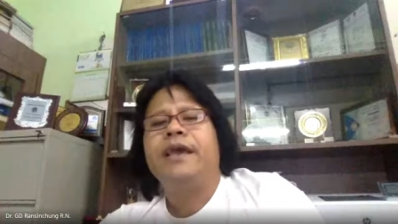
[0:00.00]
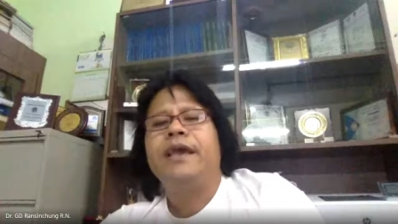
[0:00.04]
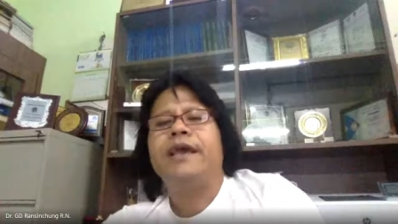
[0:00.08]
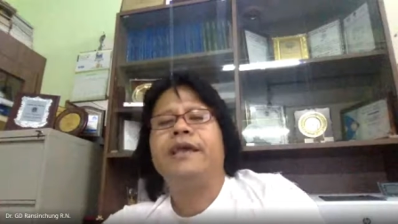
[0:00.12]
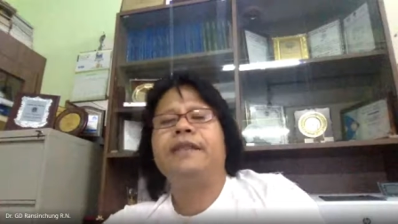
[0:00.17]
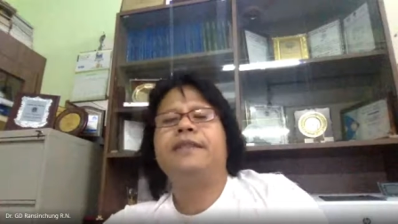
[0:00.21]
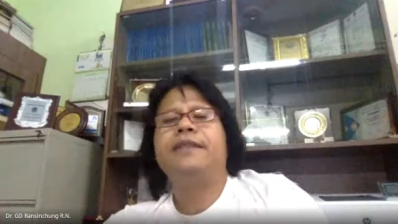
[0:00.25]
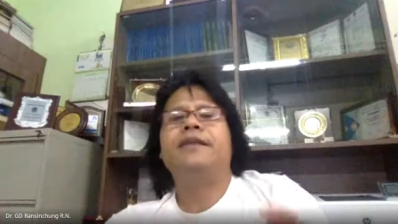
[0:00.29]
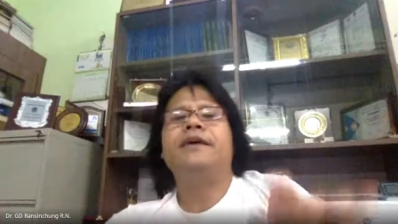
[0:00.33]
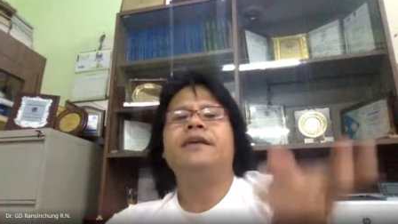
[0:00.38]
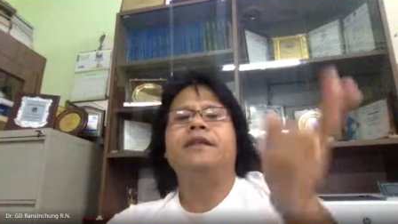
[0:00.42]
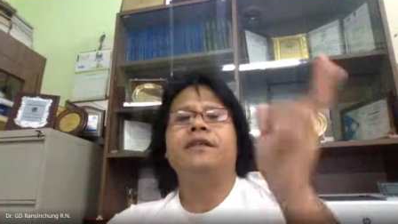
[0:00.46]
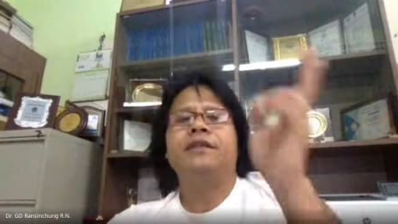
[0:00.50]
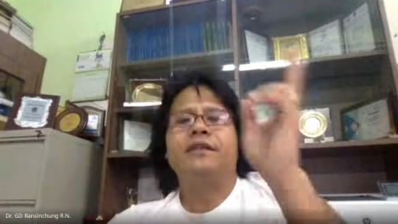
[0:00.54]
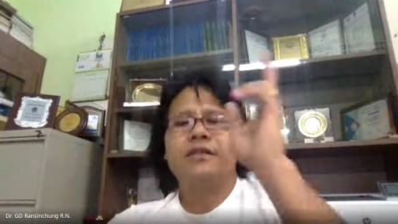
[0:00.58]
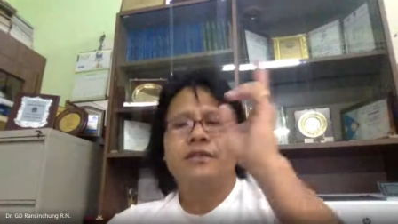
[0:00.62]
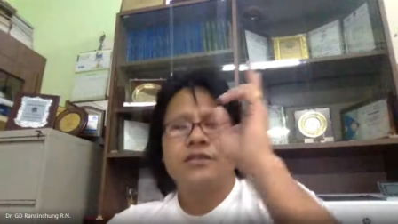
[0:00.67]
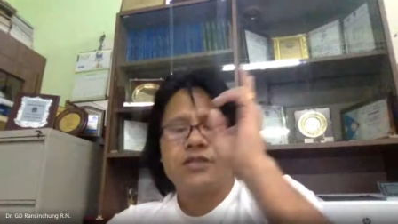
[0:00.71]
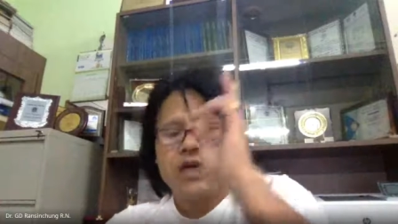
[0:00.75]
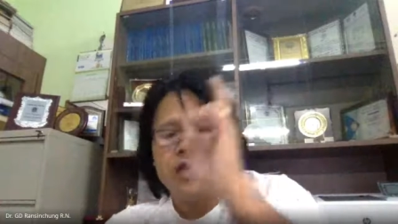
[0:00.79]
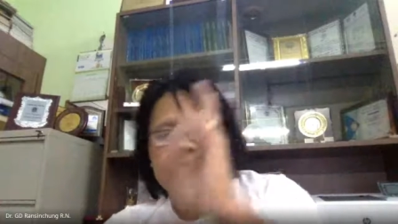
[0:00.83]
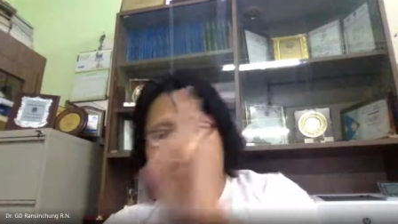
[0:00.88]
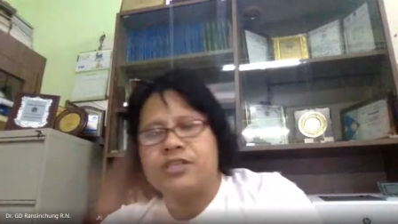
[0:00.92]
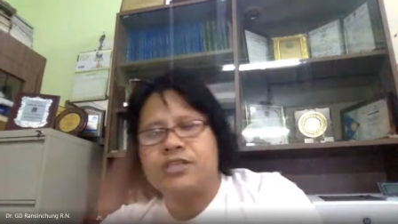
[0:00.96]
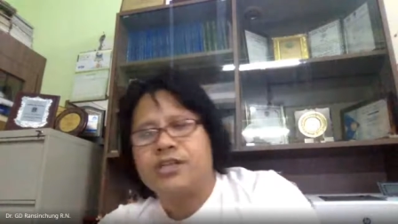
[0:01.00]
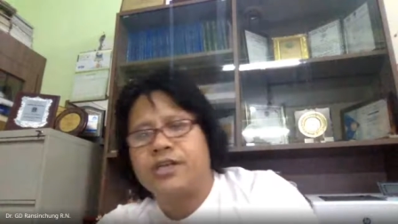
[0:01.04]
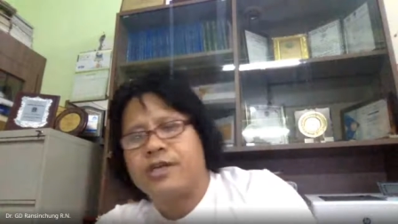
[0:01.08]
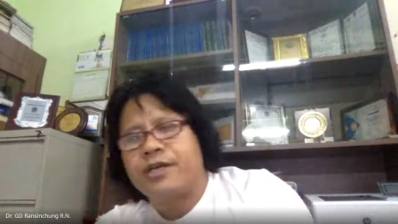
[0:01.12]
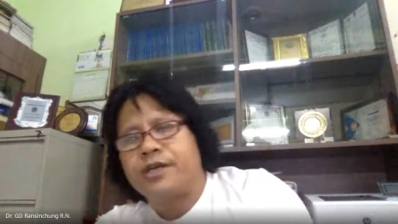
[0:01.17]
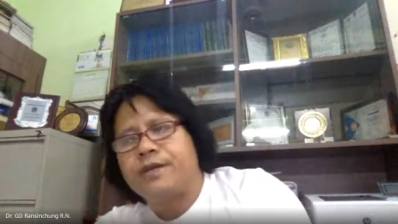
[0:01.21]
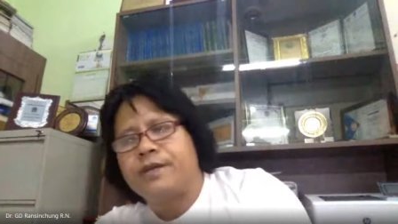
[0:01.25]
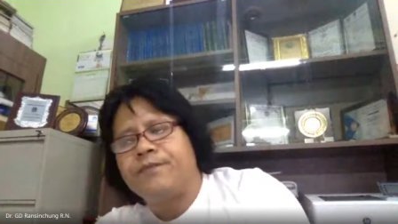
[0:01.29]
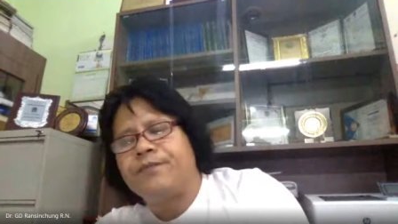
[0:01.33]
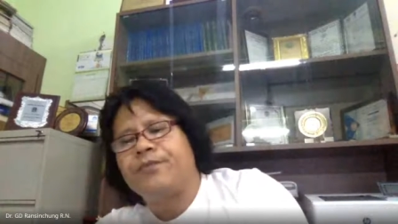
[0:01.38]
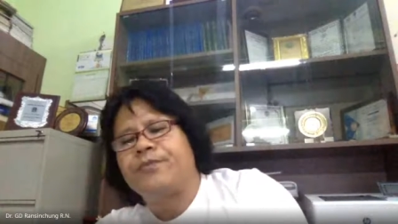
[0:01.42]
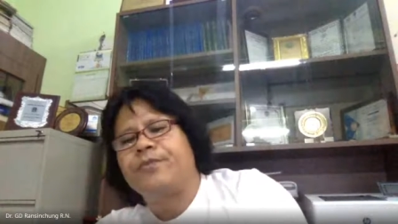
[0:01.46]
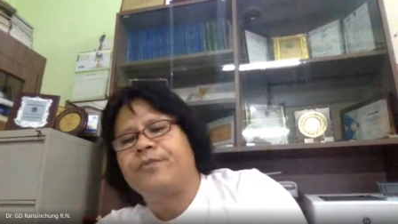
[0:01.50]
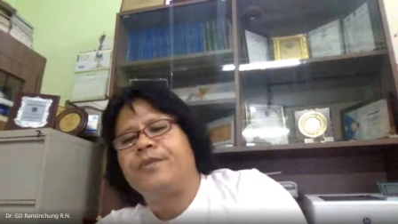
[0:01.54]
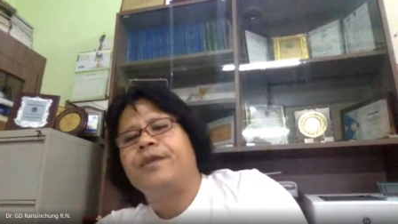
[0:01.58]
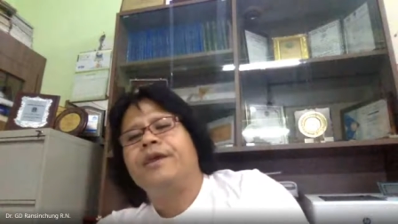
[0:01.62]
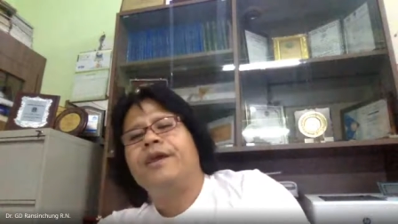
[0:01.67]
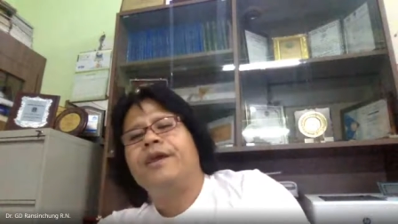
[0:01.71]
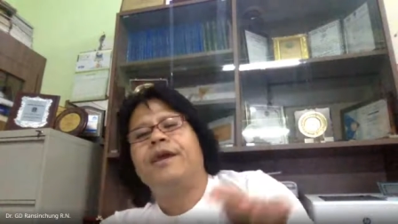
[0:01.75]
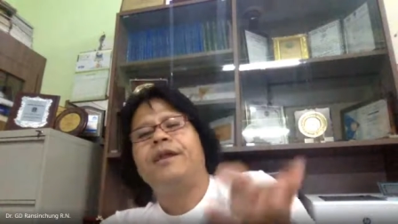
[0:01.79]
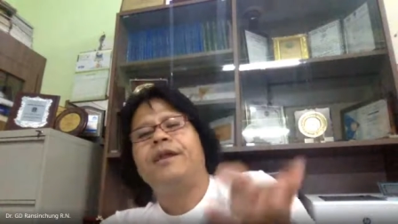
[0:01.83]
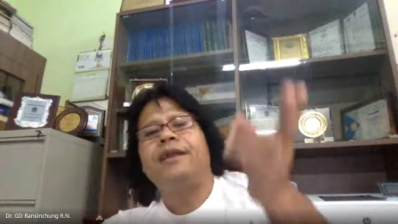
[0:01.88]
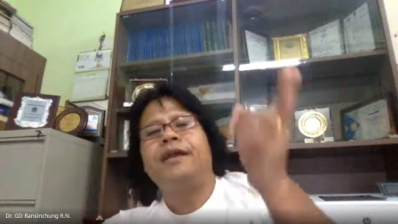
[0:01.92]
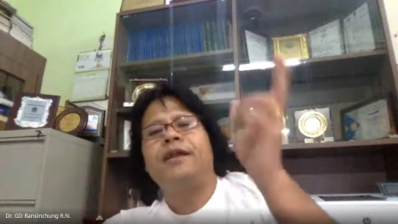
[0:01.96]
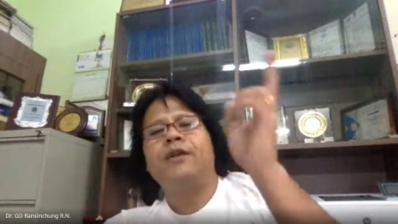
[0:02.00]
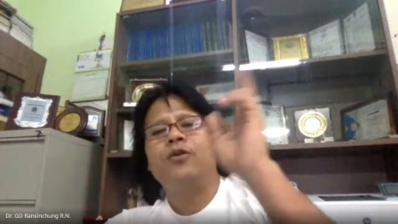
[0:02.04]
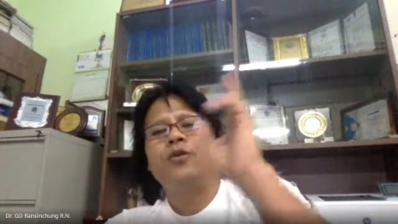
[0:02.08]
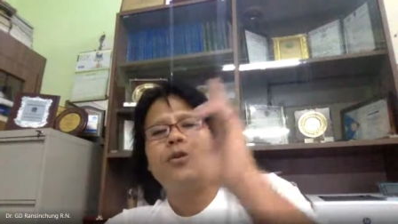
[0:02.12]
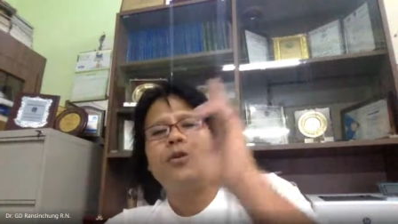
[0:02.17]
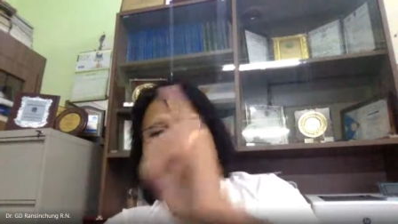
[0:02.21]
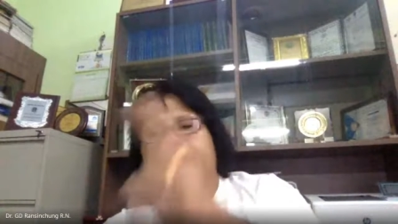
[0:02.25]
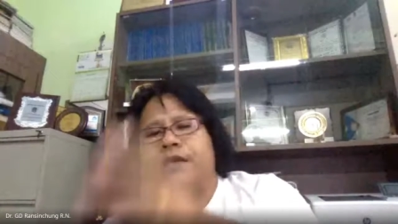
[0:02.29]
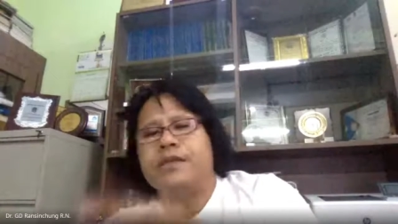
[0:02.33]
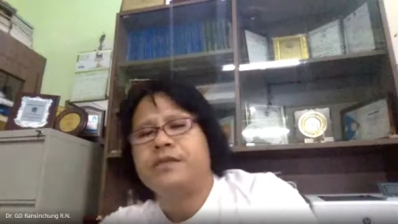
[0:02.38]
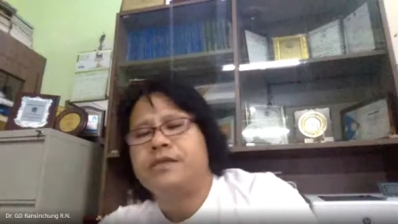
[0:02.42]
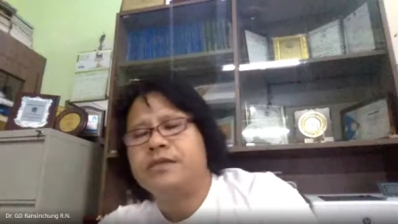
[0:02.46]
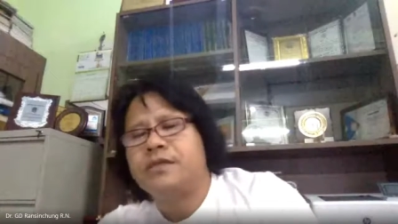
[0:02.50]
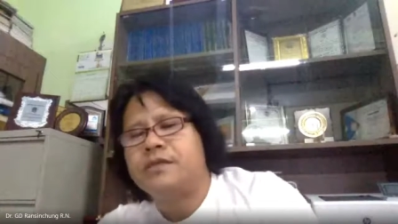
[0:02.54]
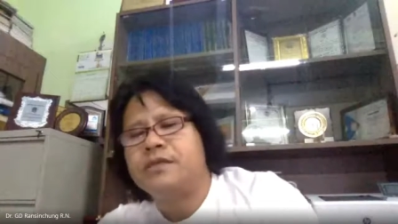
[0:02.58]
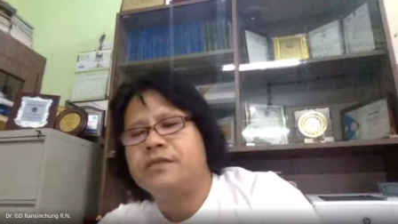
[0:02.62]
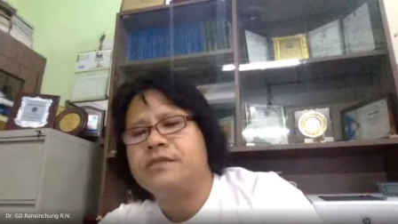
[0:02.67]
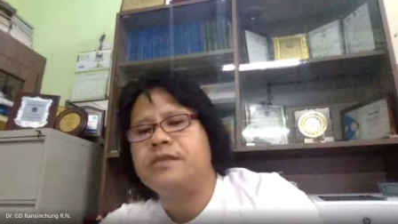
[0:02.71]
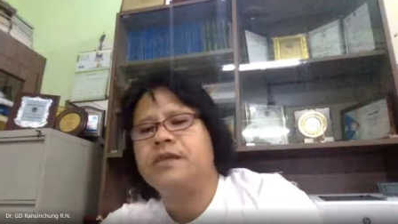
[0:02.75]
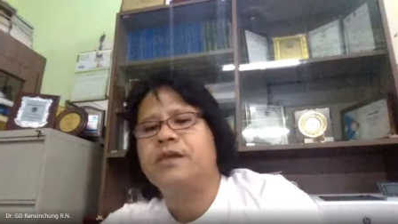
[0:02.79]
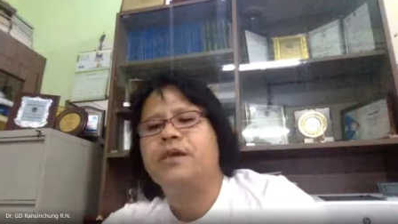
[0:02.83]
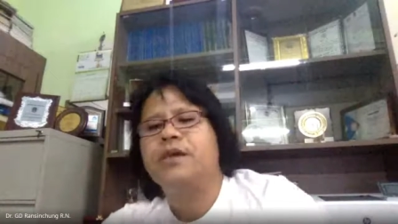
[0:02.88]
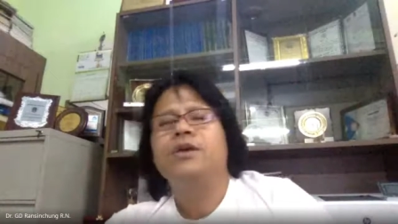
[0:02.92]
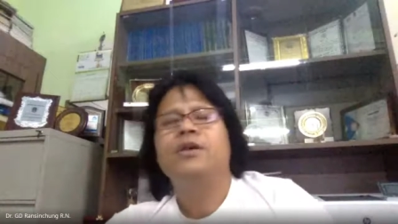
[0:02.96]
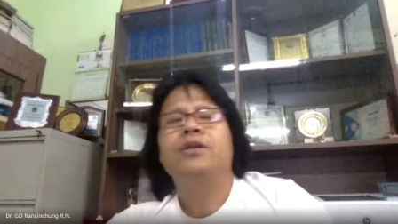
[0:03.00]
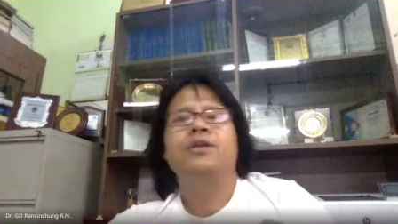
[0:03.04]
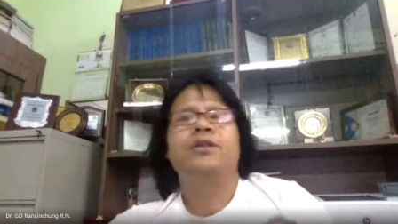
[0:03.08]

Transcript: At that juncture, at that location,